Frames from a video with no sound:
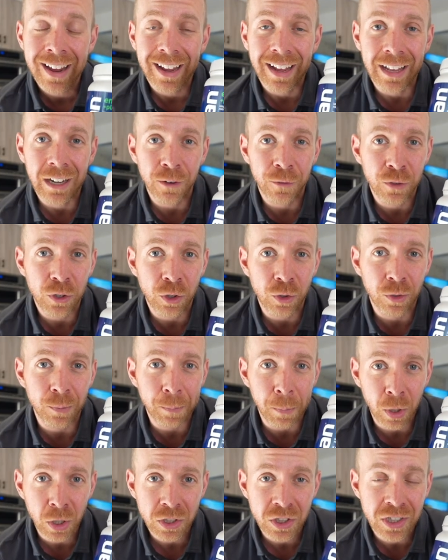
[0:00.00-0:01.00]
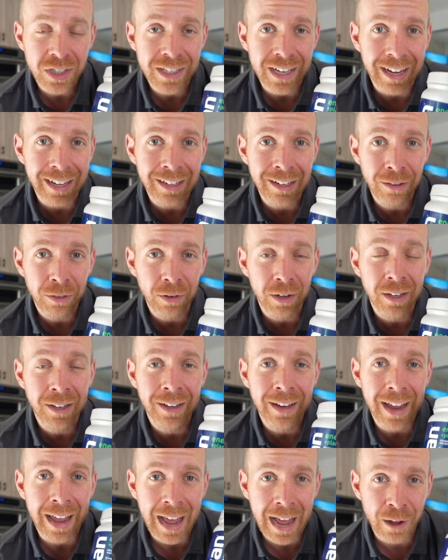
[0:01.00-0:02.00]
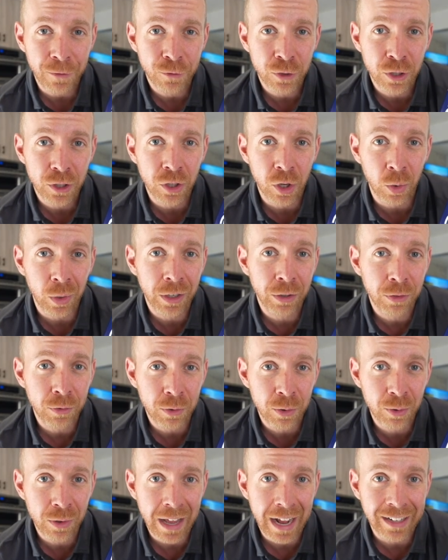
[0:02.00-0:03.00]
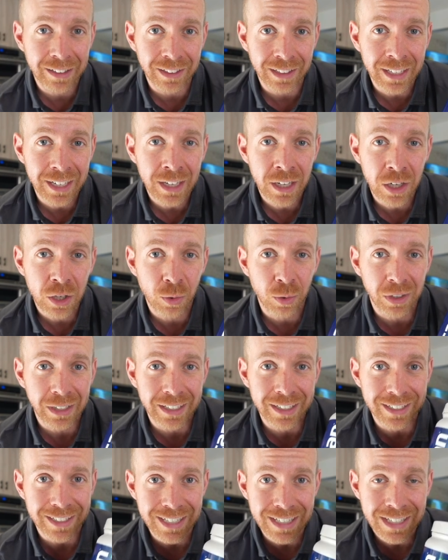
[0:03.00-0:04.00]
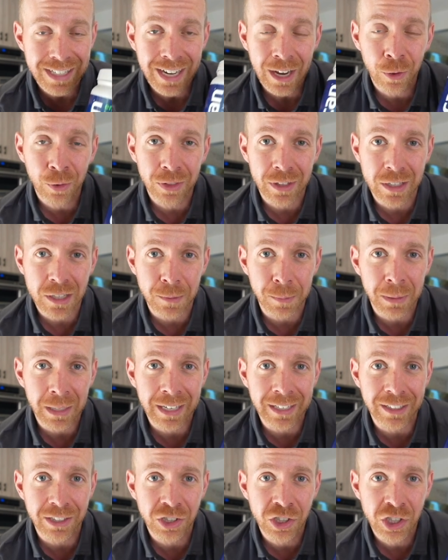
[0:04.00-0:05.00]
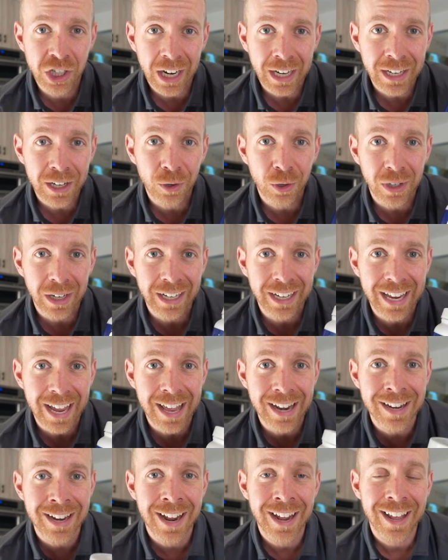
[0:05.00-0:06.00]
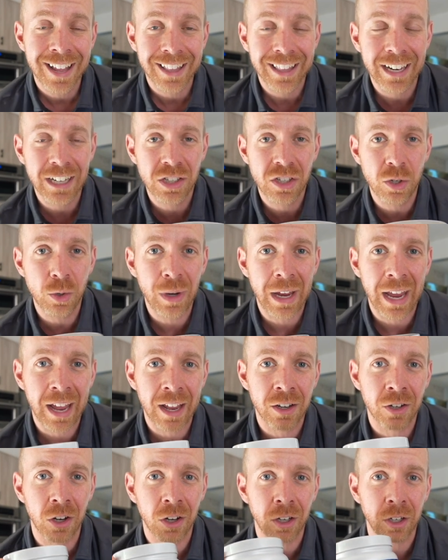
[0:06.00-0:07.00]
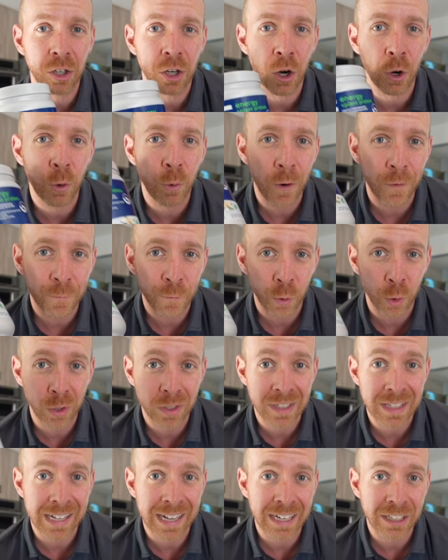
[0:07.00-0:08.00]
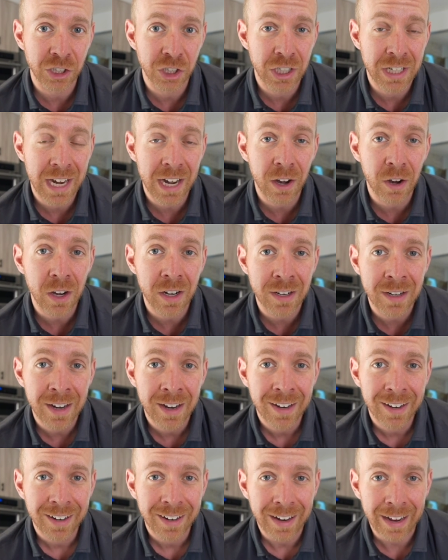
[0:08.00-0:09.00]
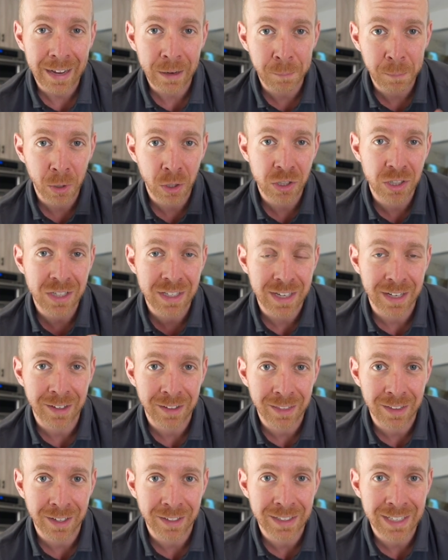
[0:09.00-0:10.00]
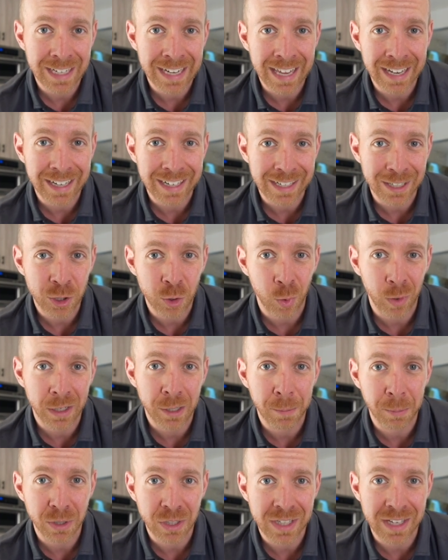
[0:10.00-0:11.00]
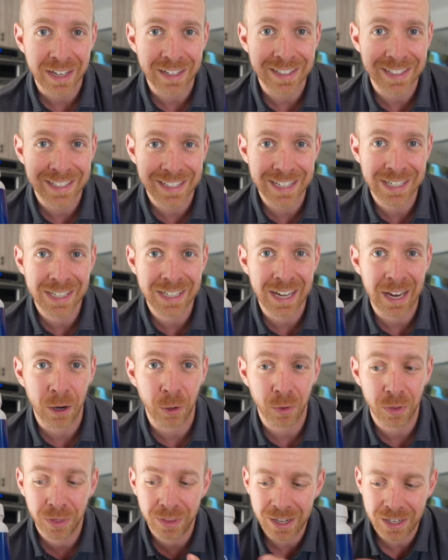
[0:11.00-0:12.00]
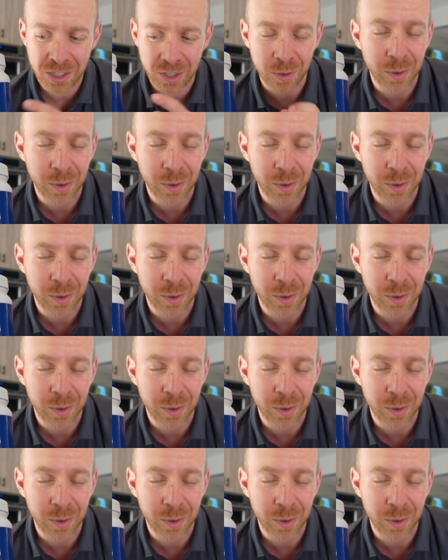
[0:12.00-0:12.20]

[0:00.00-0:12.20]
and if you purchase anything after going through that link, you will get a discount that's applied at checkout. Again, that is ucan.co/Taren, and purchase anything to get a 20% discount. Thanks,